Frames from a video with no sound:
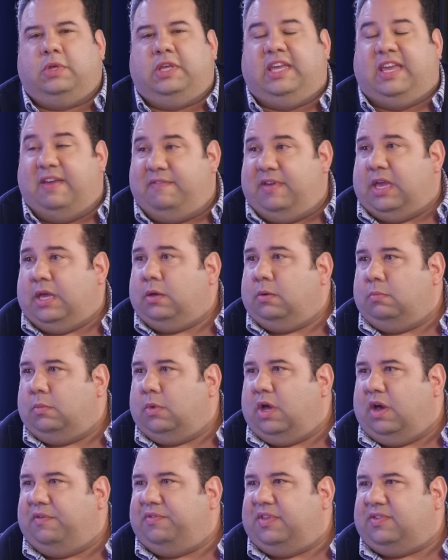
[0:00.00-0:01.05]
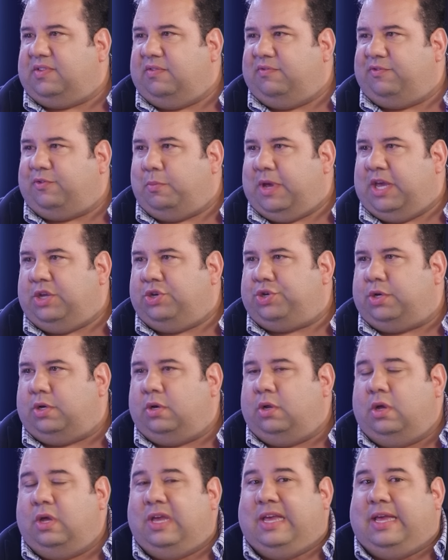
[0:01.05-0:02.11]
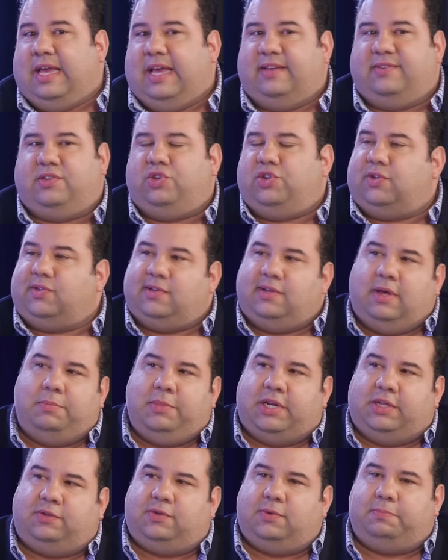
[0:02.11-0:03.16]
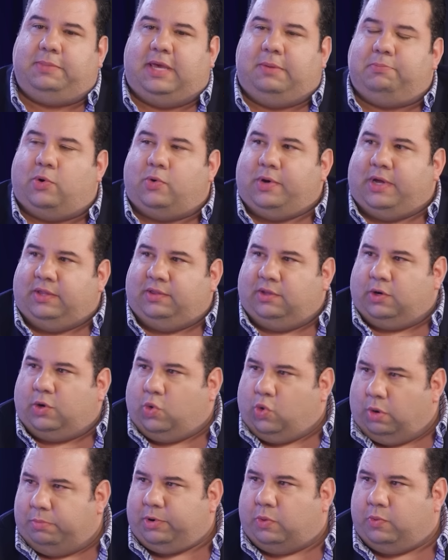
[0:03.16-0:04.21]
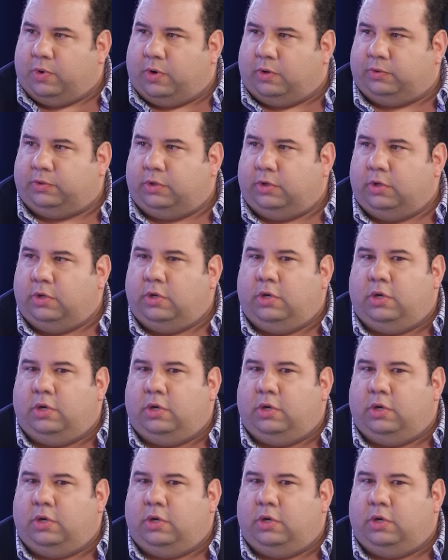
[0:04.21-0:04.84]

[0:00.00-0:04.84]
giving of this information isn't just limited to people in the corporate world.